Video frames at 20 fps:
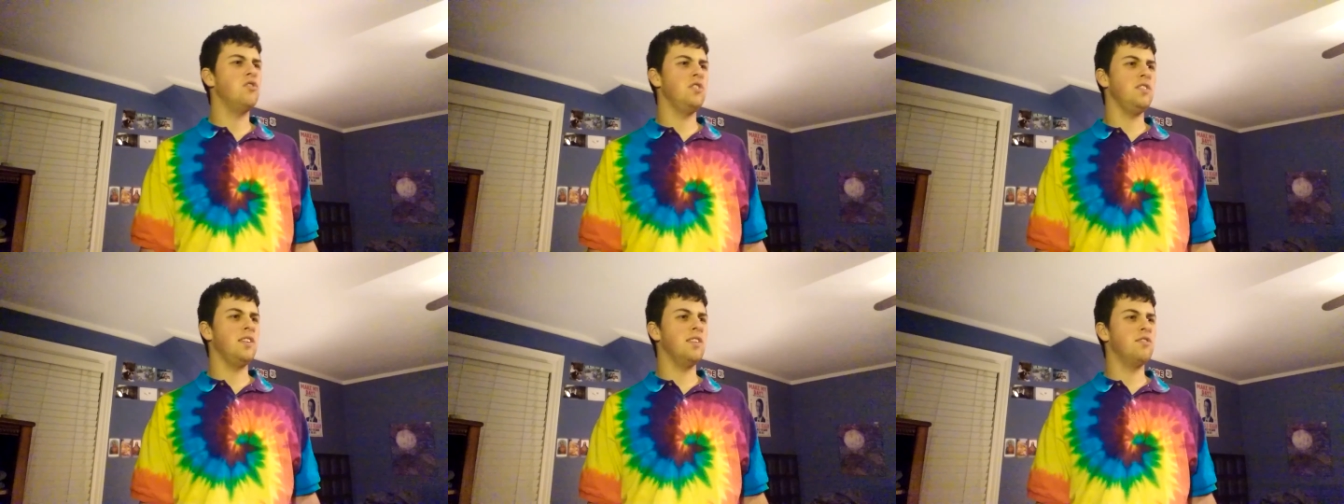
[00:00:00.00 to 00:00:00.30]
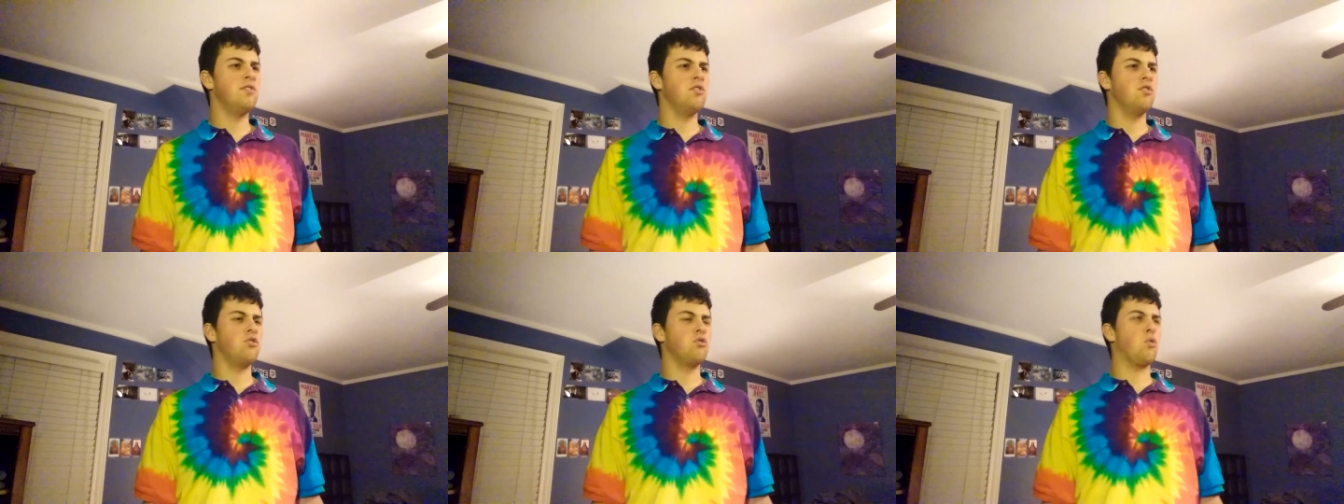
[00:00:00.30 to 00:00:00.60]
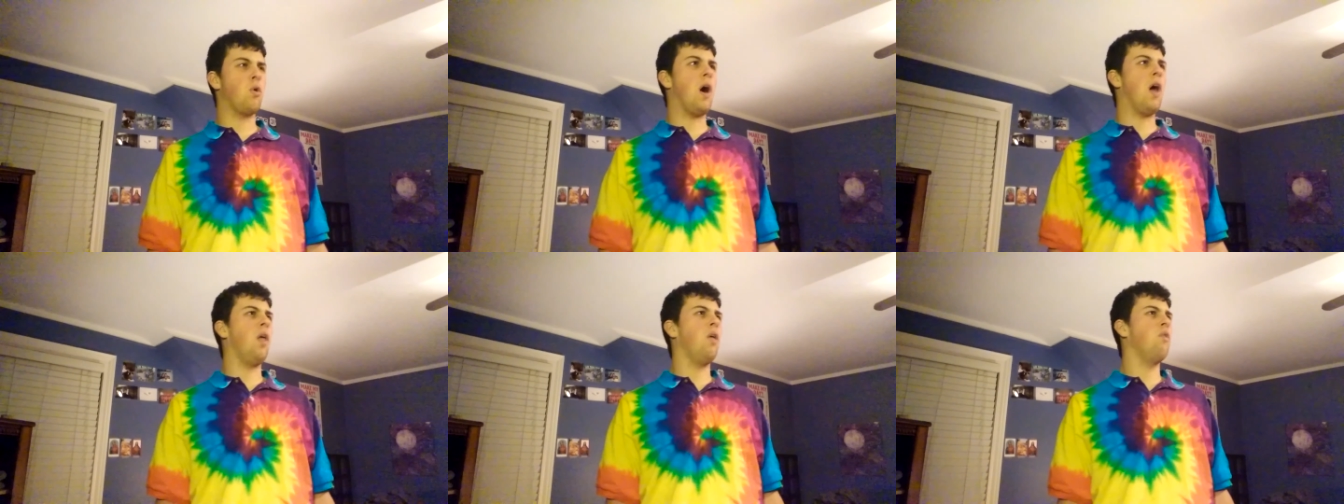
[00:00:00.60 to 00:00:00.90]
He gets
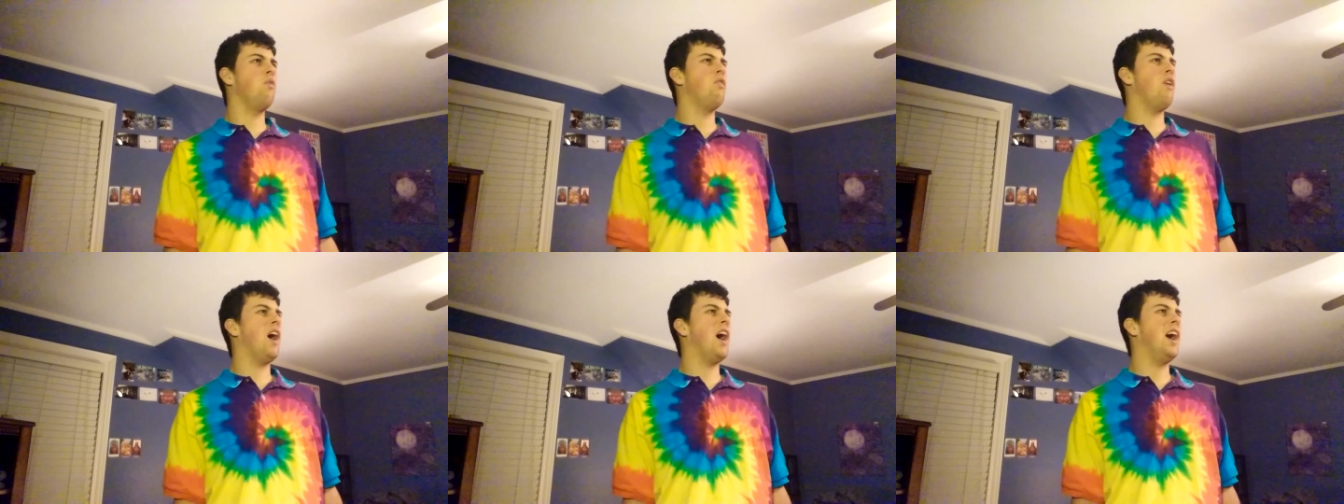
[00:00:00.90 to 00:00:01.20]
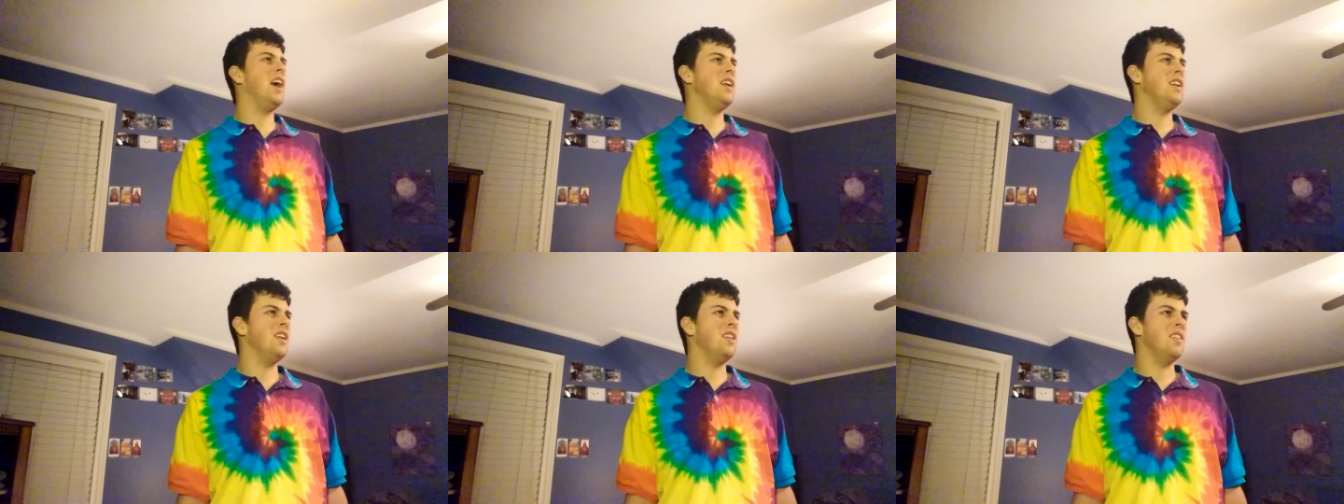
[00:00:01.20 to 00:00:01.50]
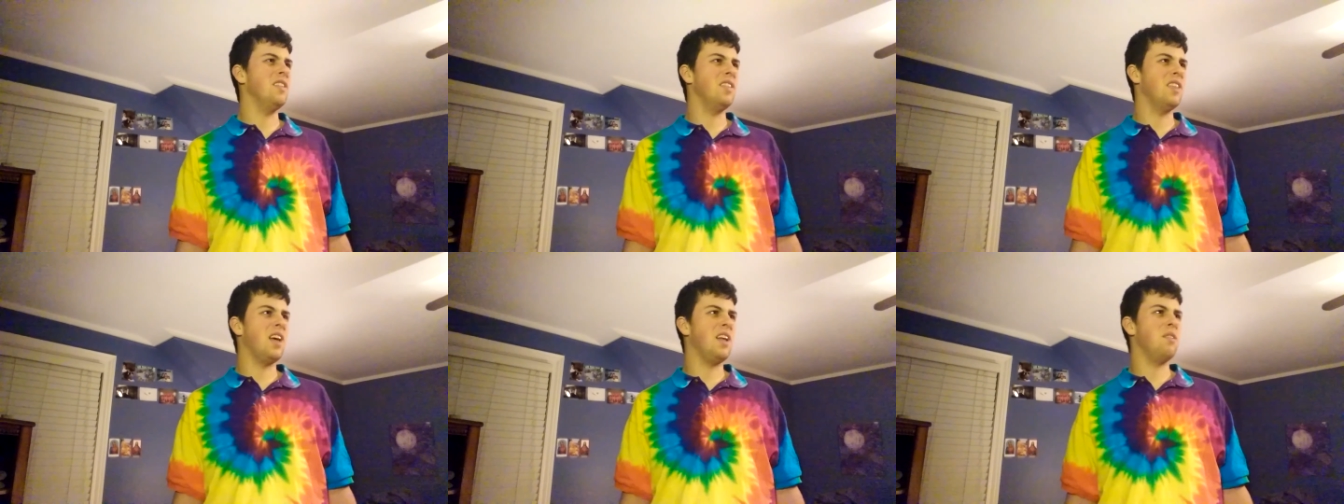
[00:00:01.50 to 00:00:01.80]
disqualified,
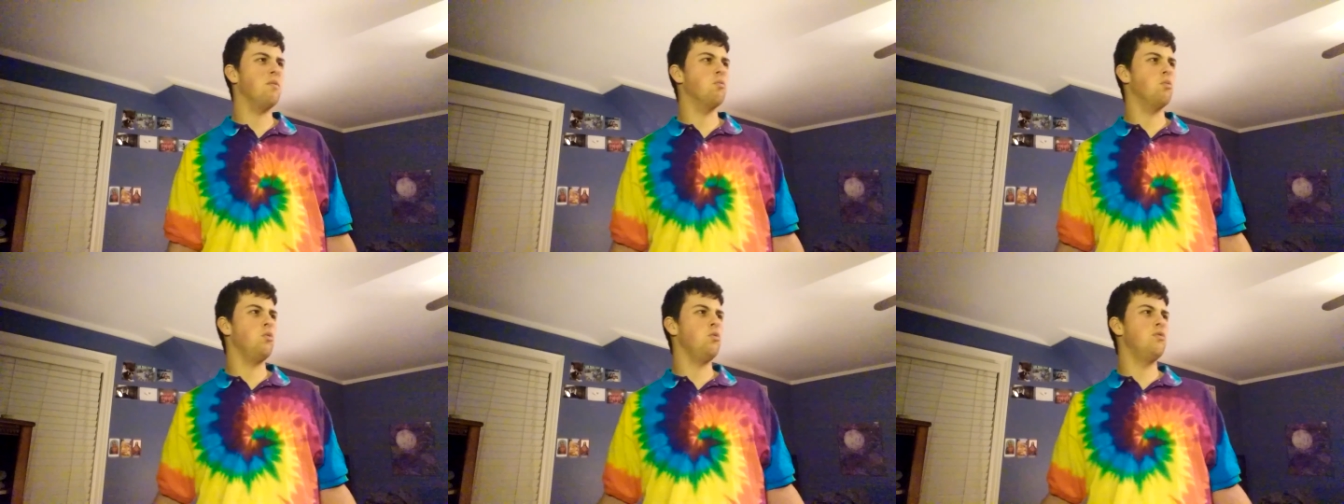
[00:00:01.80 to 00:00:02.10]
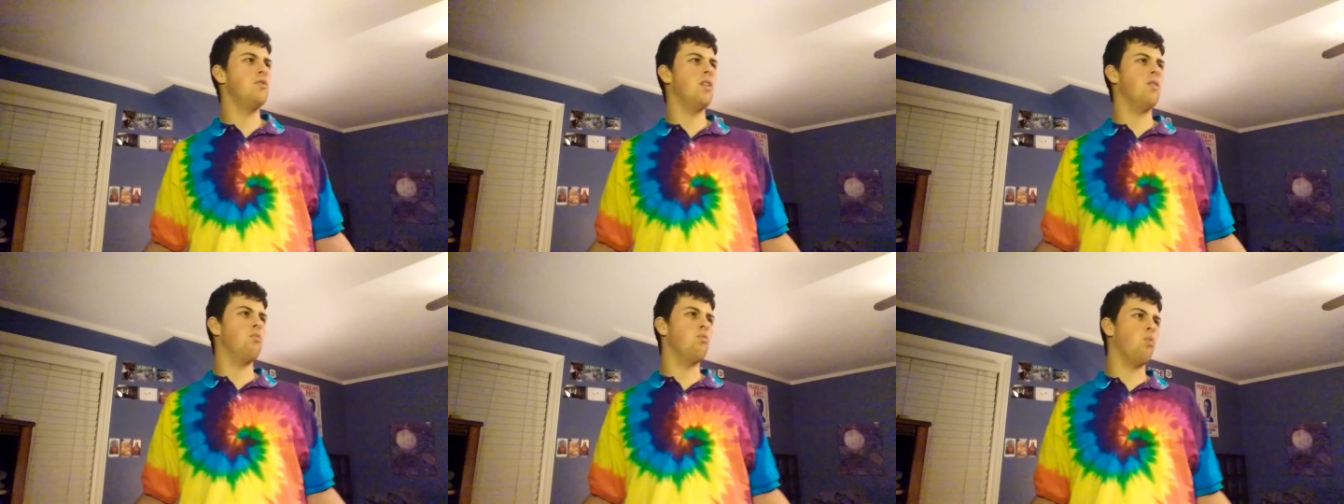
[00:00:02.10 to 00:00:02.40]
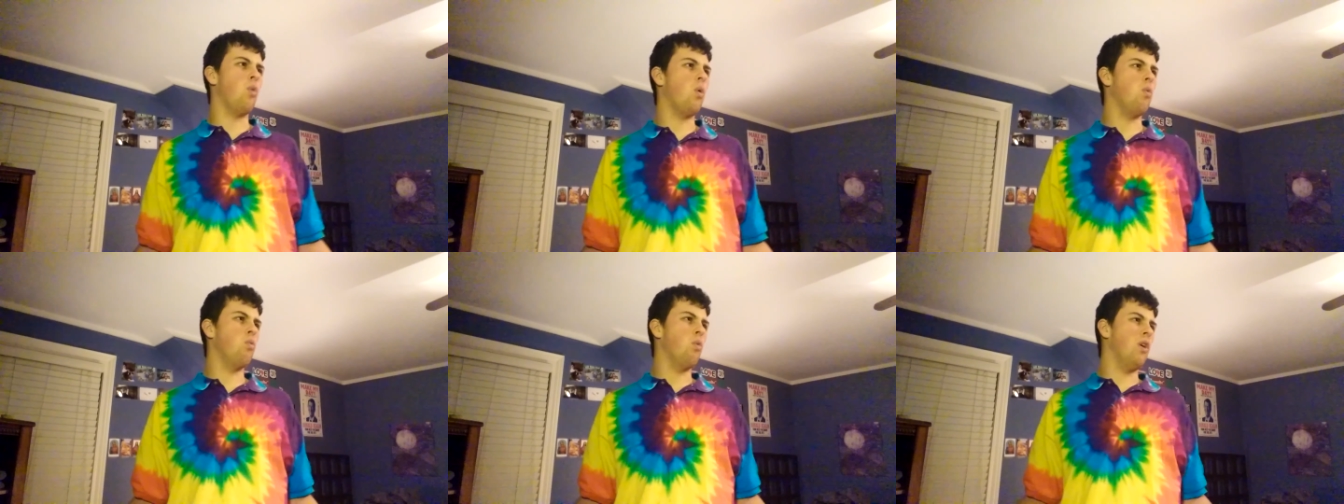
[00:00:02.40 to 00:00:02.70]
and then Rusev
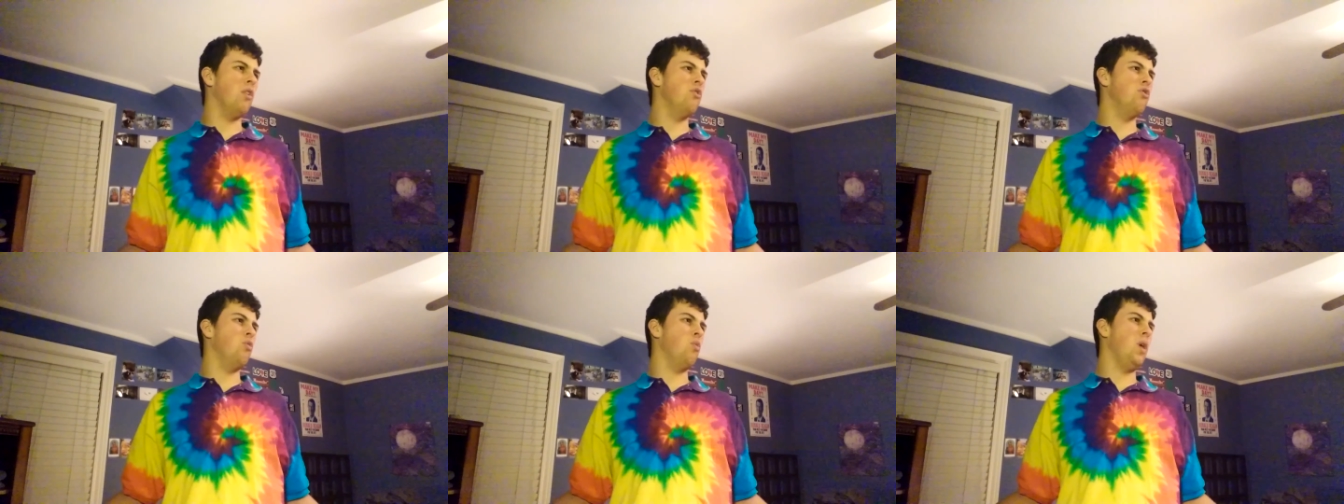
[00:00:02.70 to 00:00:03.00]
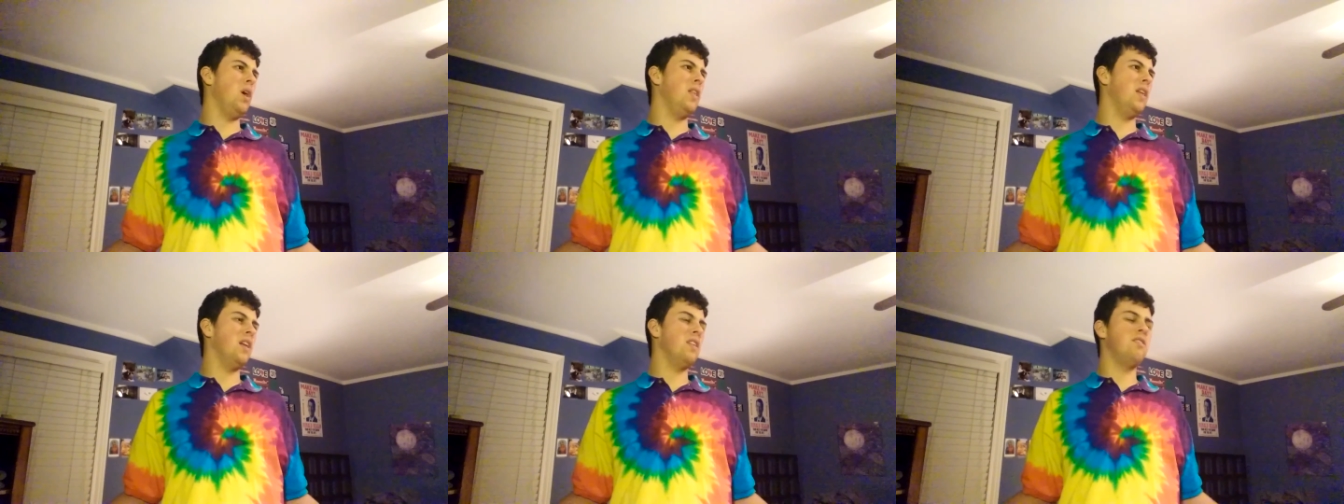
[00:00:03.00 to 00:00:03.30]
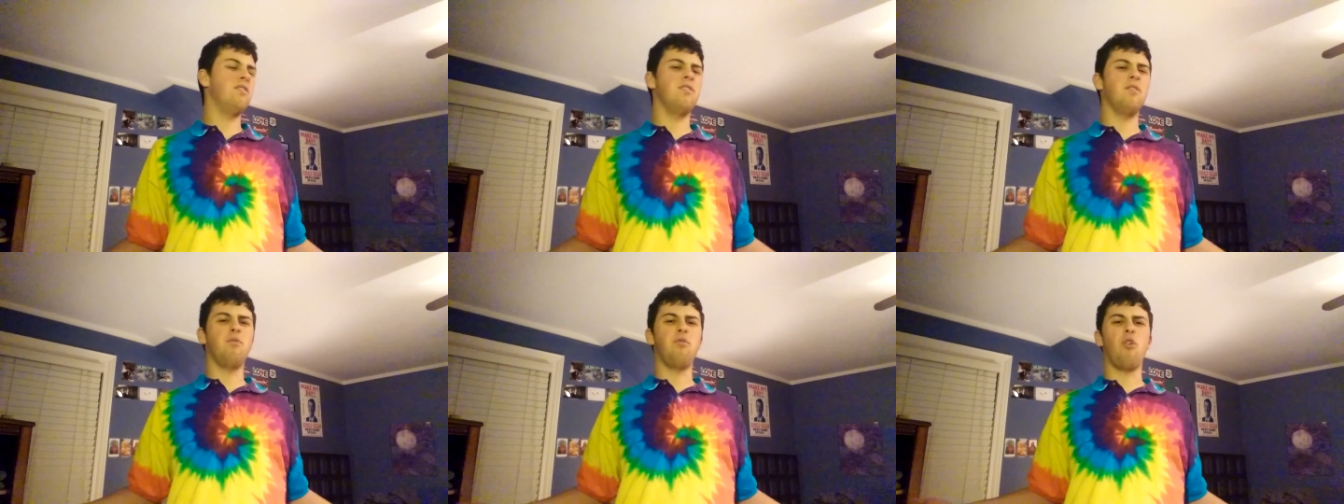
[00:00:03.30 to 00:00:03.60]
runs away.
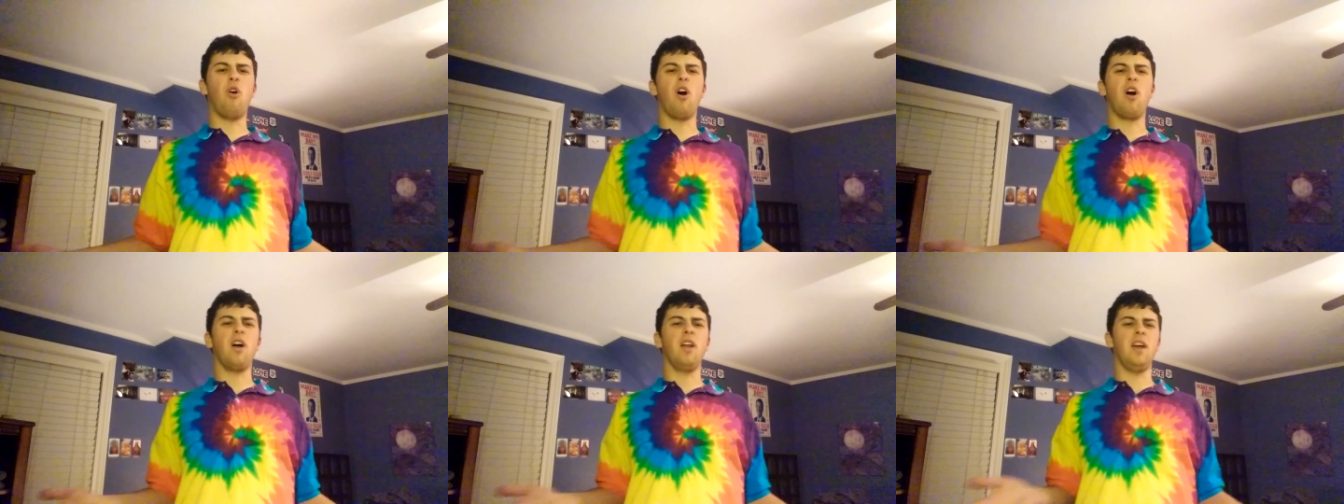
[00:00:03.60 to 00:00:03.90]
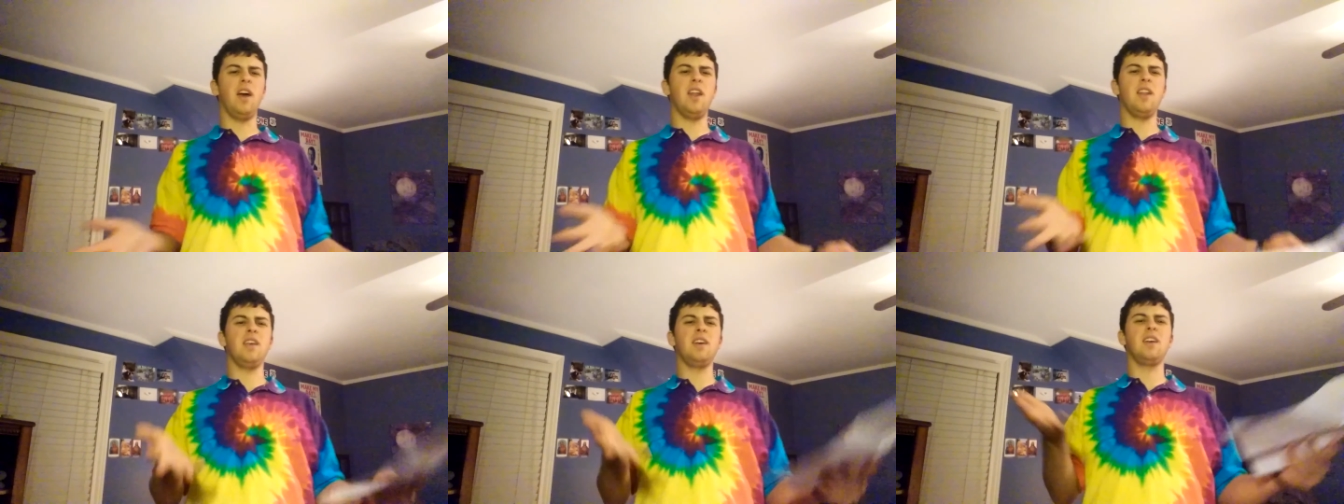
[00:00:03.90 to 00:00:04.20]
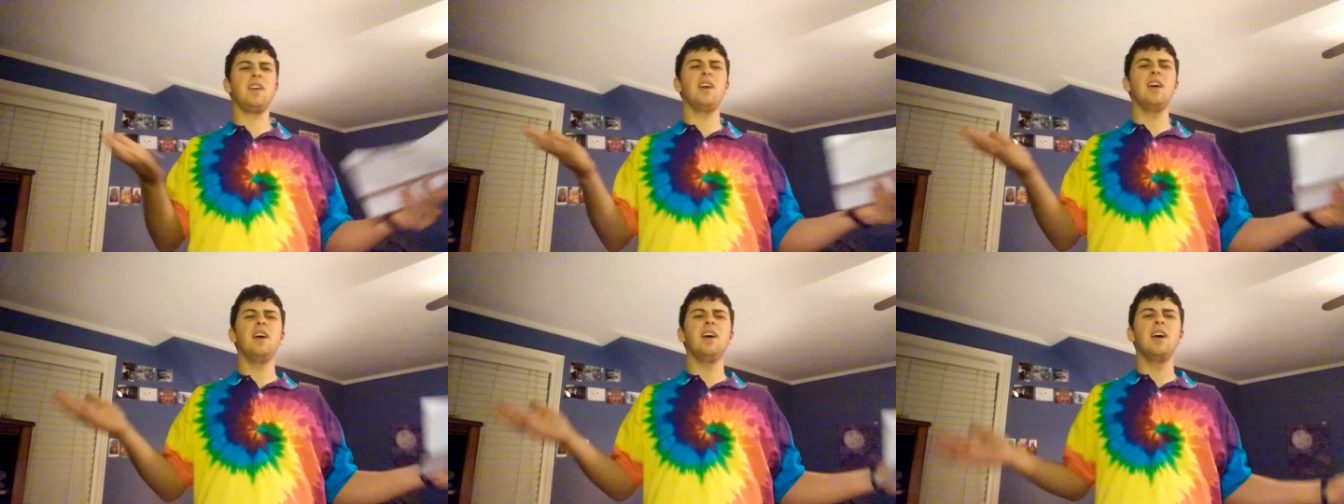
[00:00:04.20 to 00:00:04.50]
That's the fucking ending.